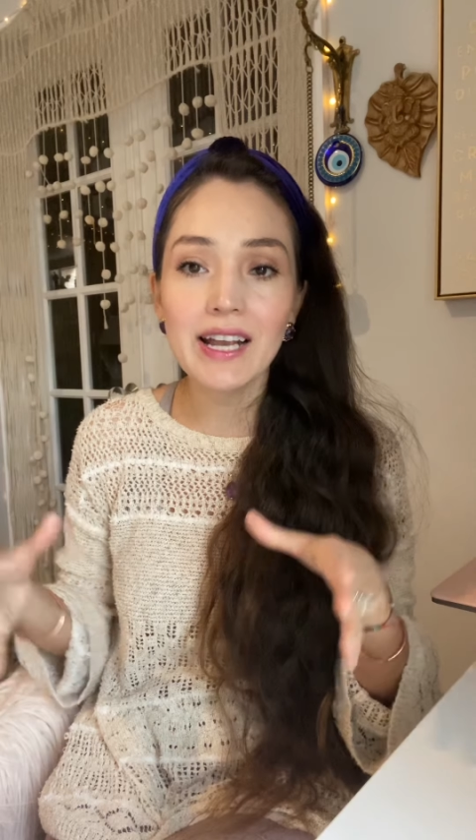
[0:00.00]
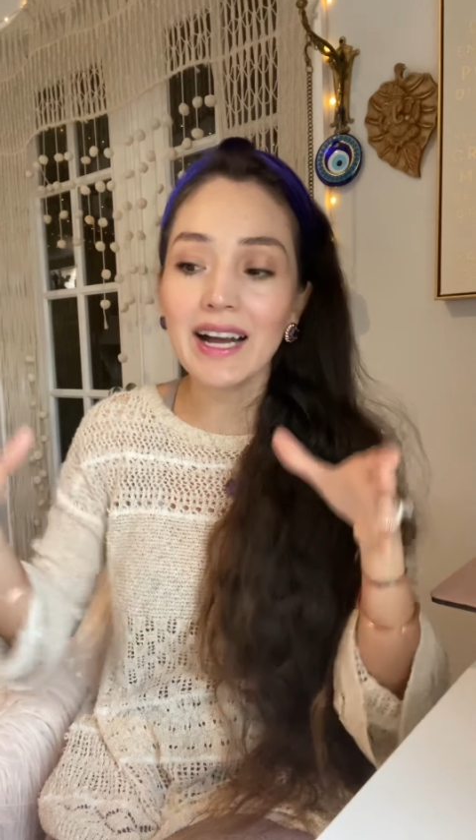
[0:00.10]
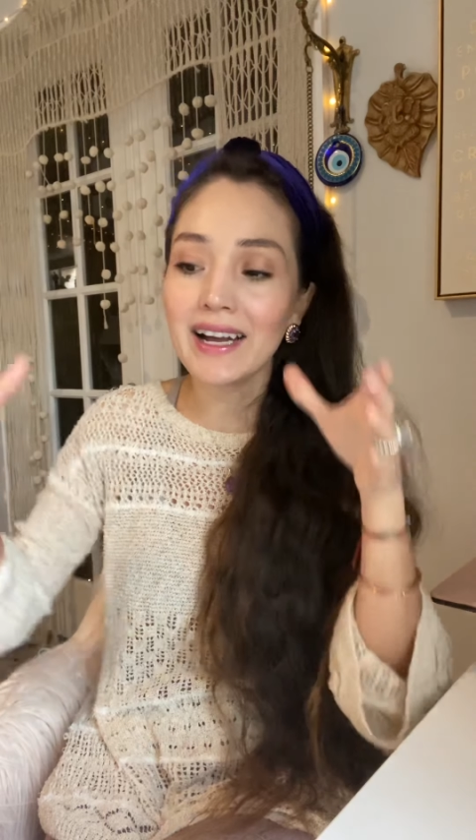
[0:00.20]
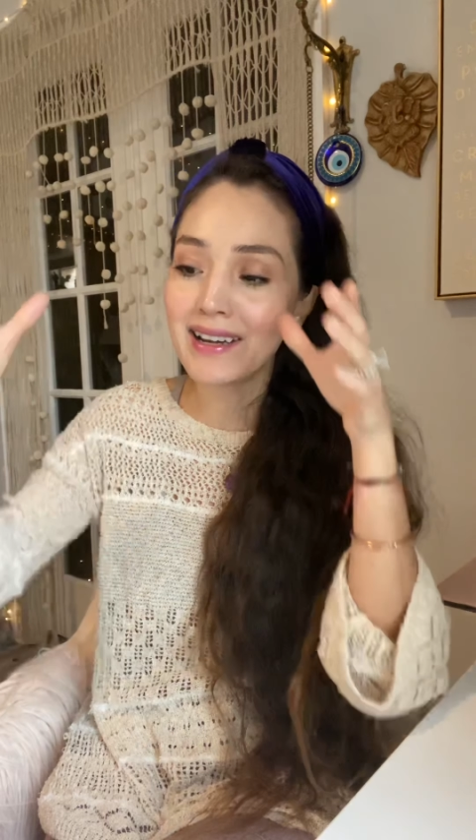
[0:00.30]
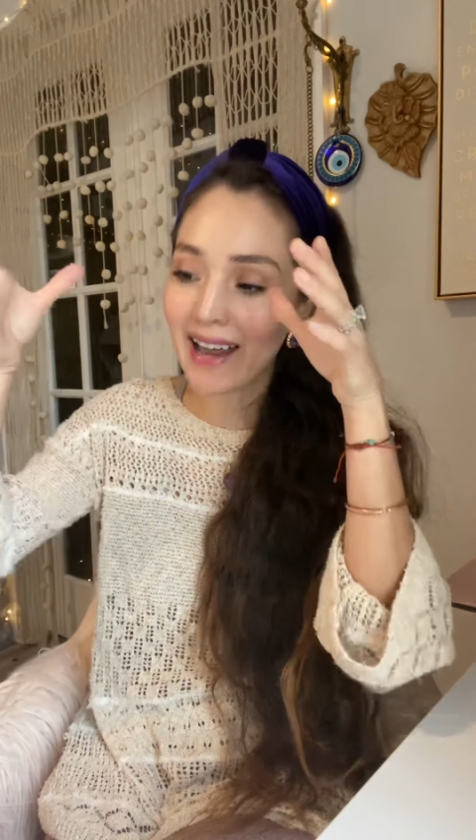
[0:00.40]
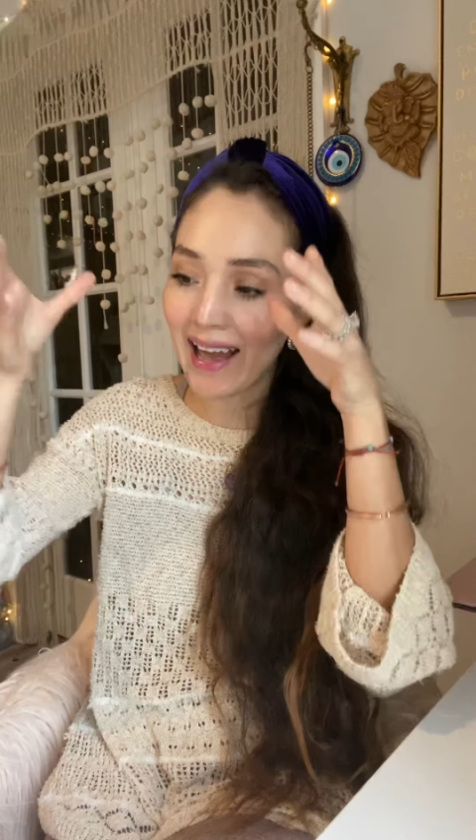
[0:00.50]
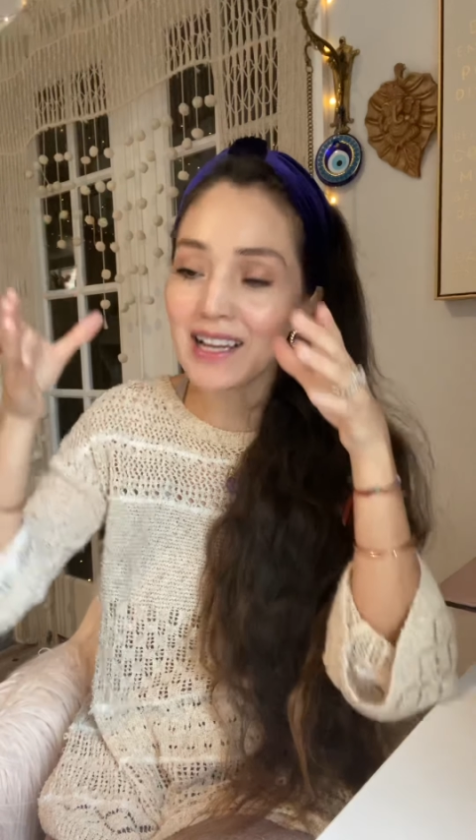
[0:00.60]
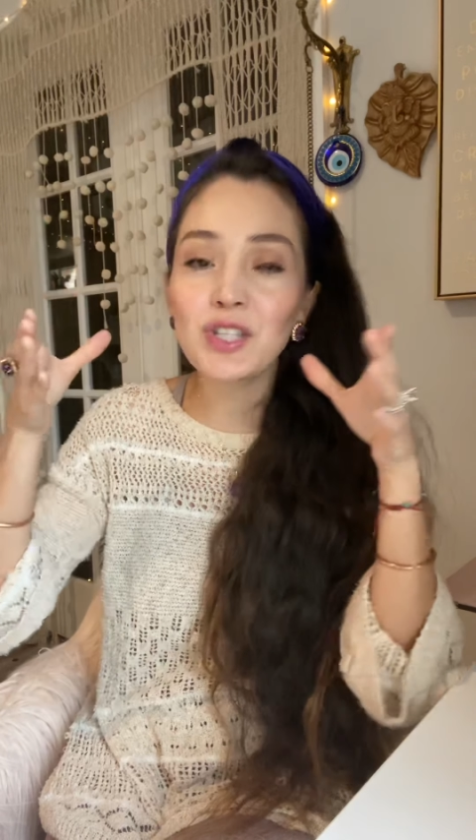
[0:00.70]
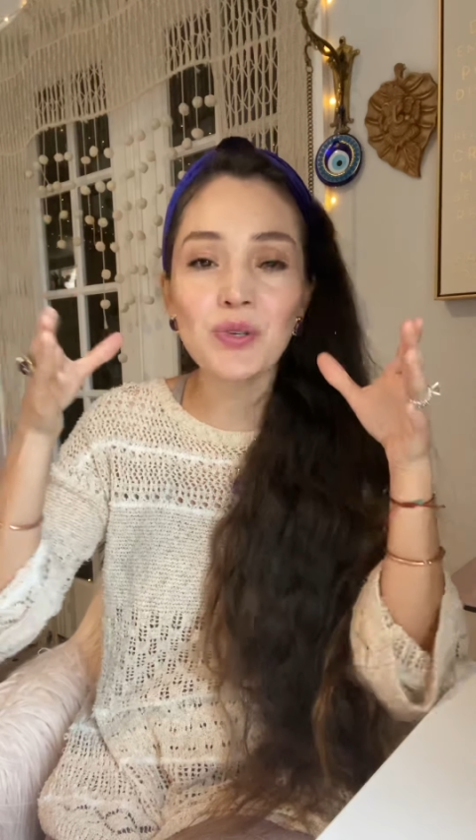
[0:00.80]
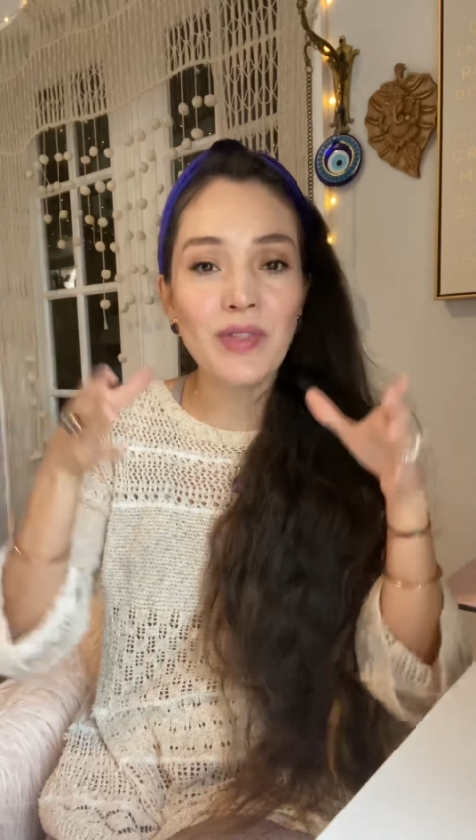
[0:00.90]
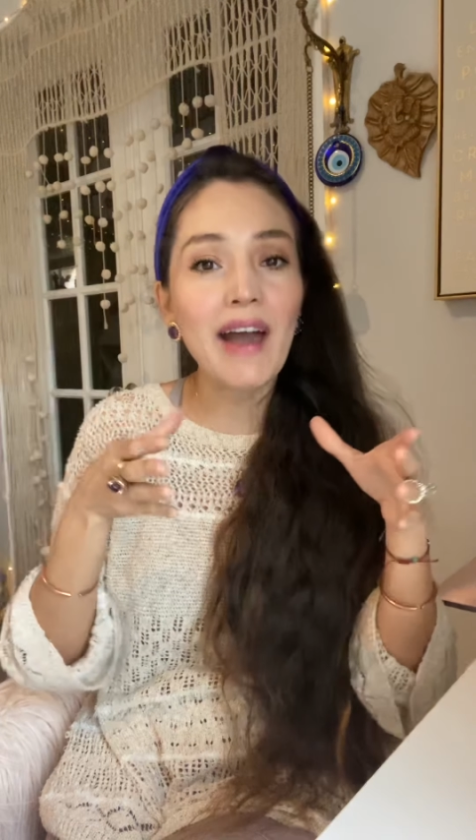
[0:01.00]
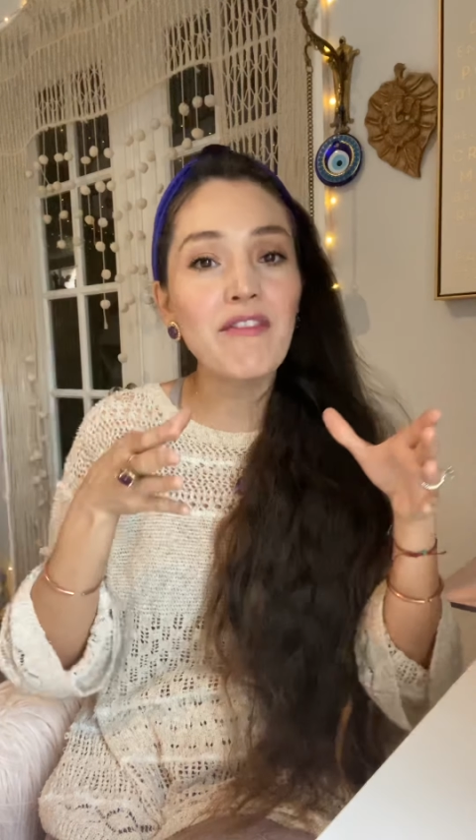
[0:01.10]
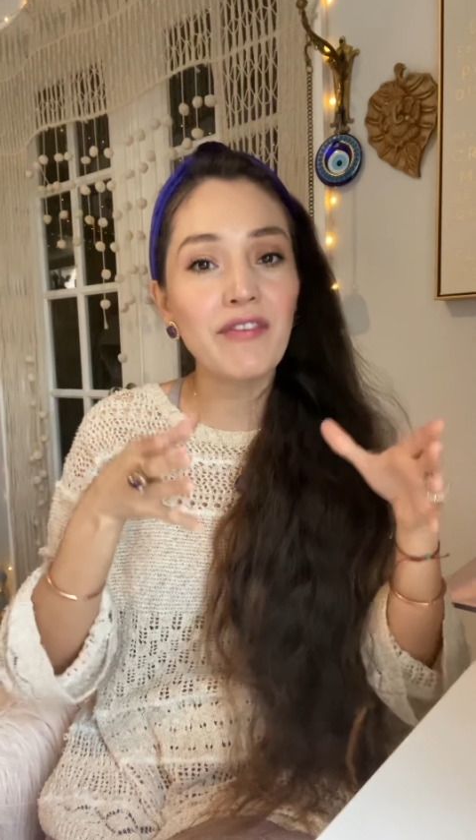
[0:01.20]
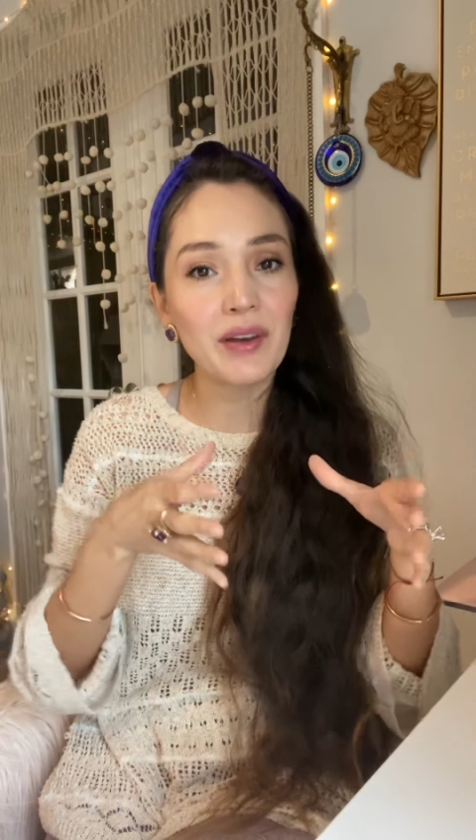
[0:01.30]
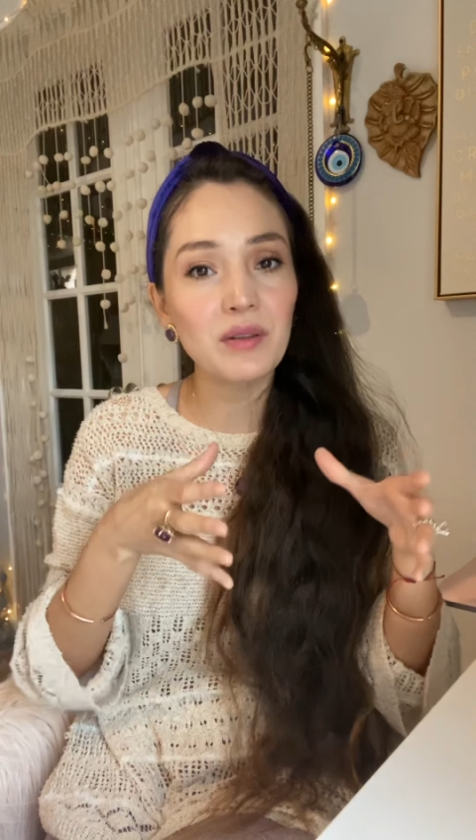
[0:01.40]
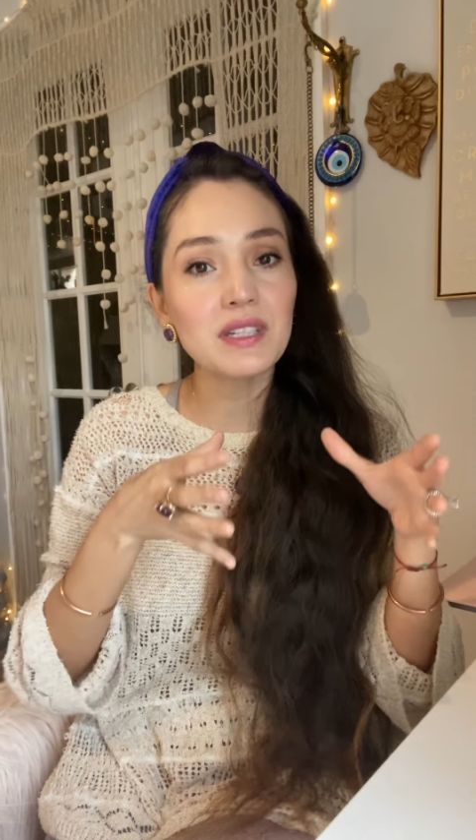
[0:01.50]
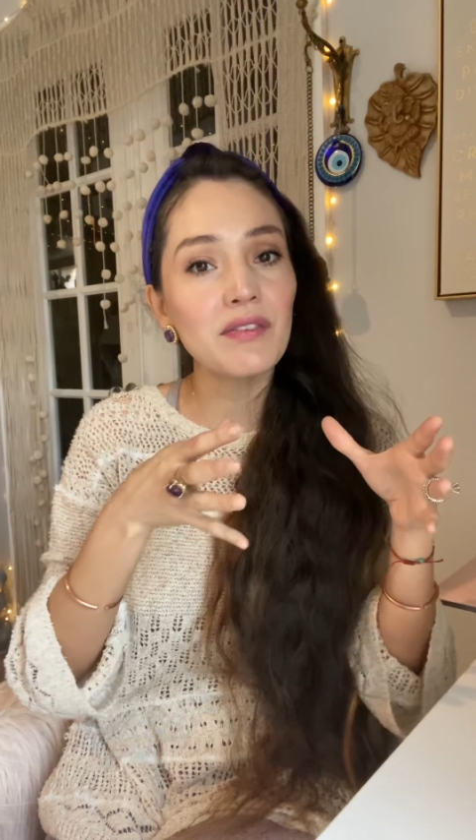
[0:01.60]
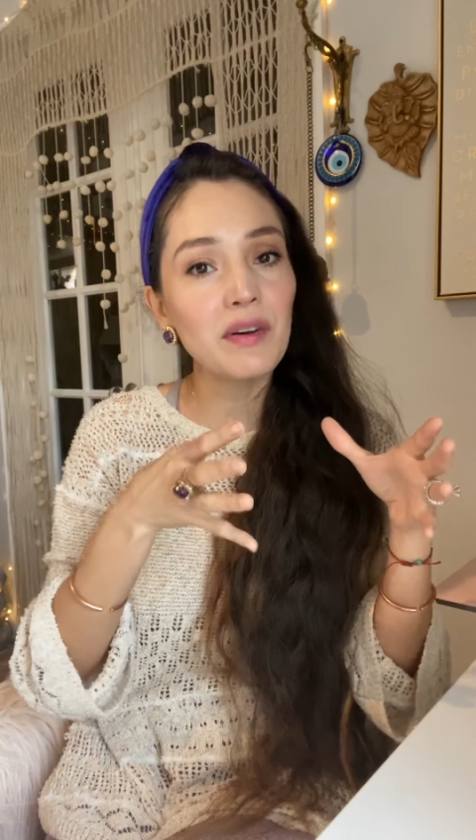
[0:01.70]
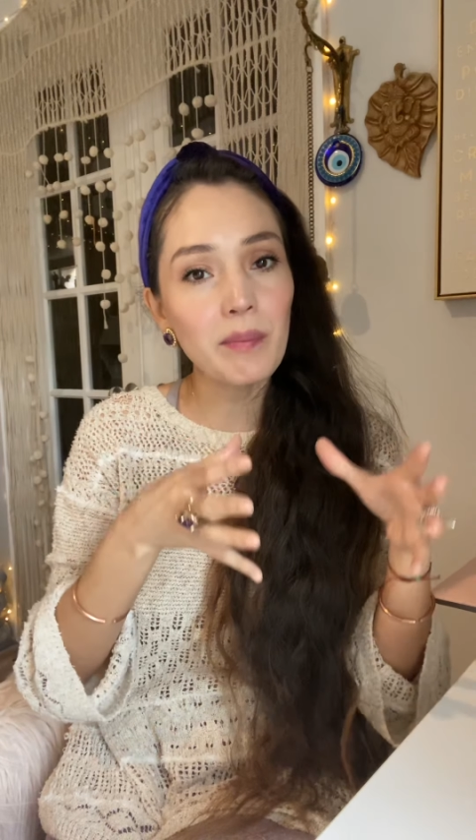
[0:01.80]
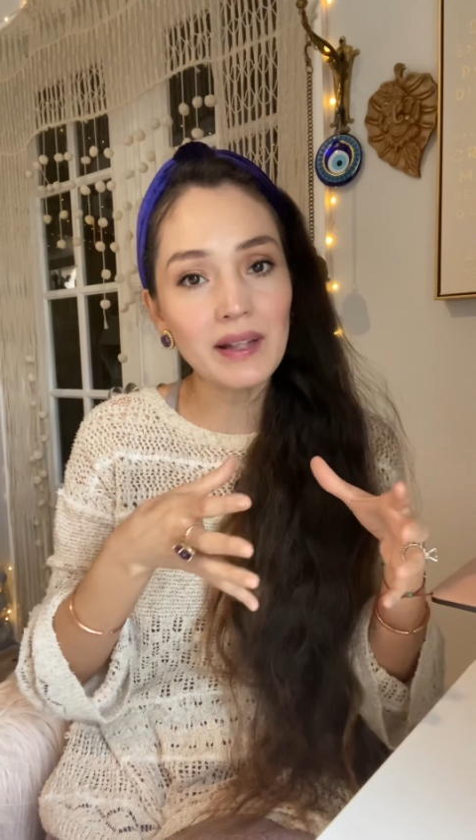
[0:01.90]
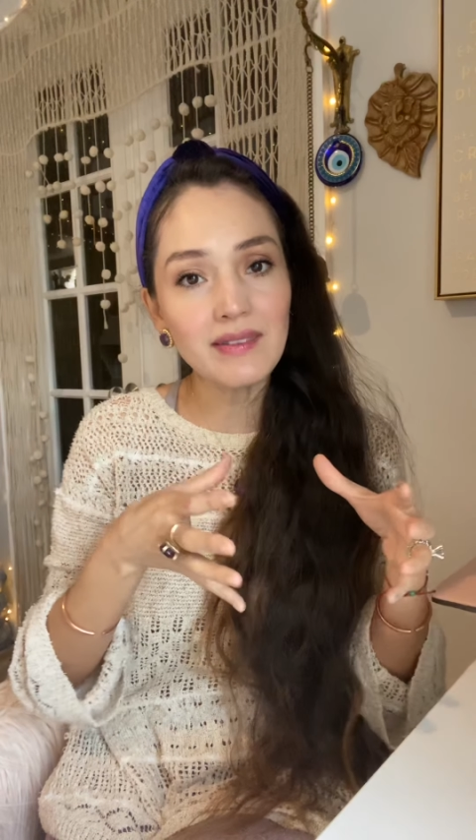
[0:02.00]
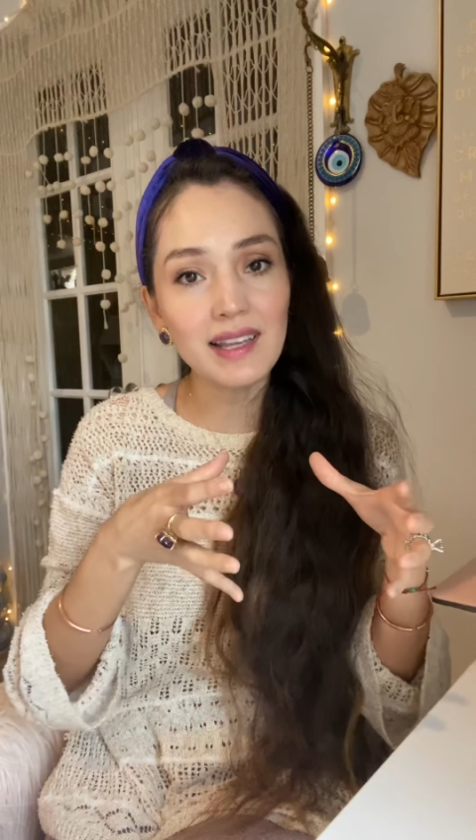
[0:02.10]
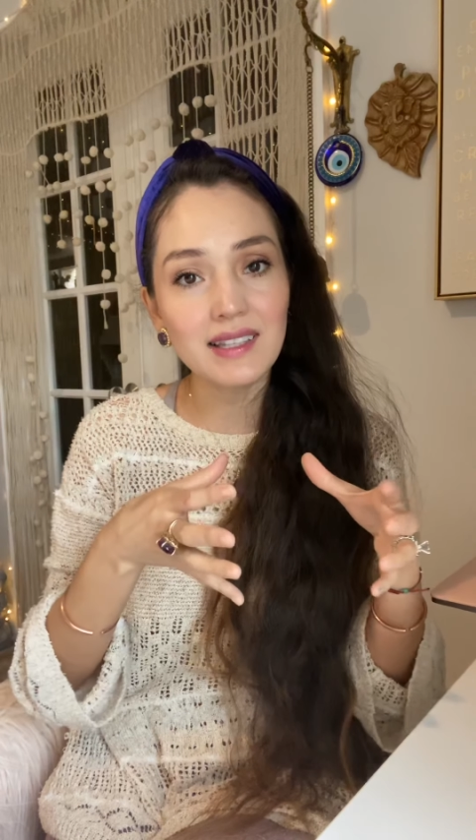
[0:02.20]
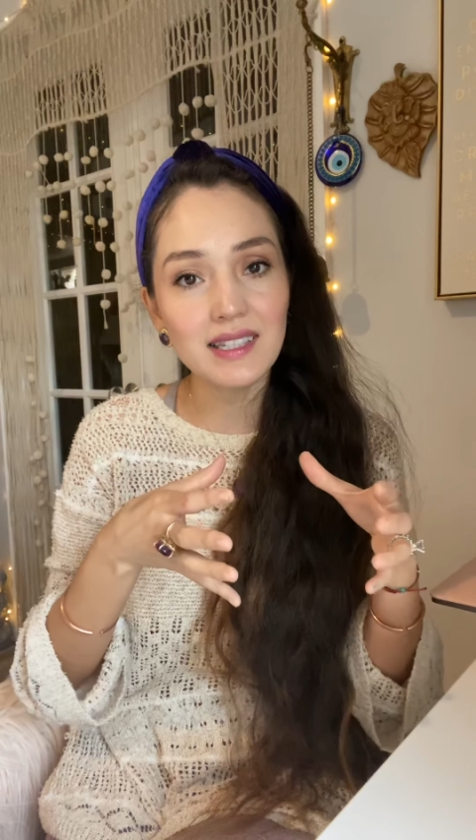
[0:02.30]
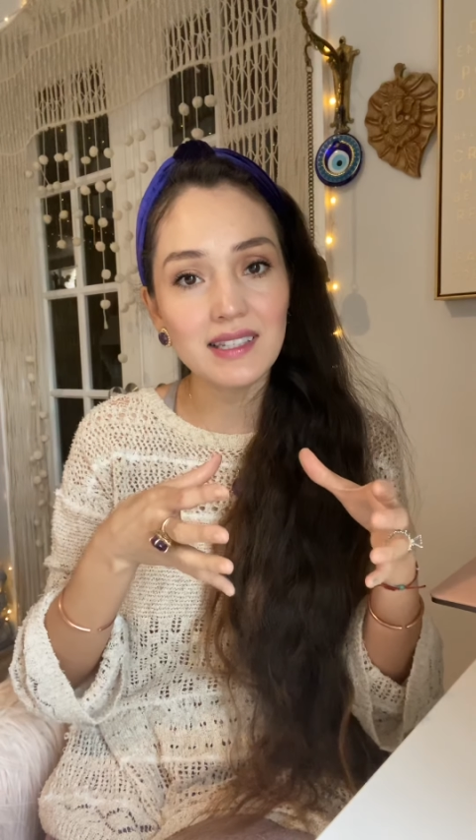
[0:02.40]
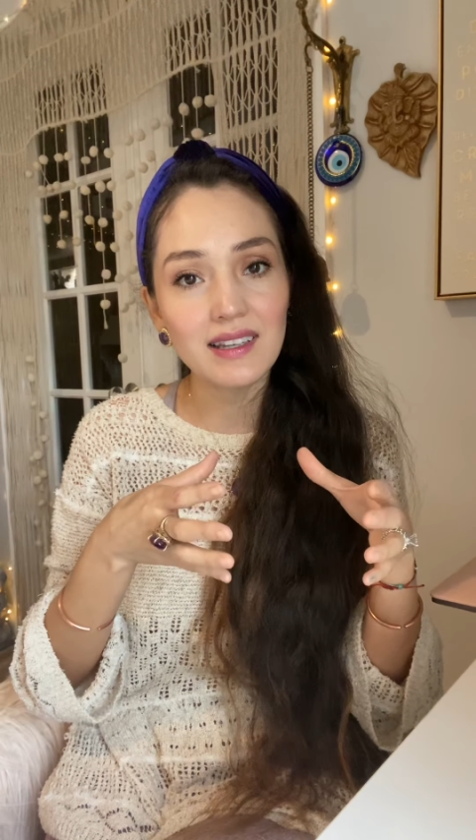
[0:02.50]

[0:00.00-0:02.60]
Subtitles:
connect to that field of abundance.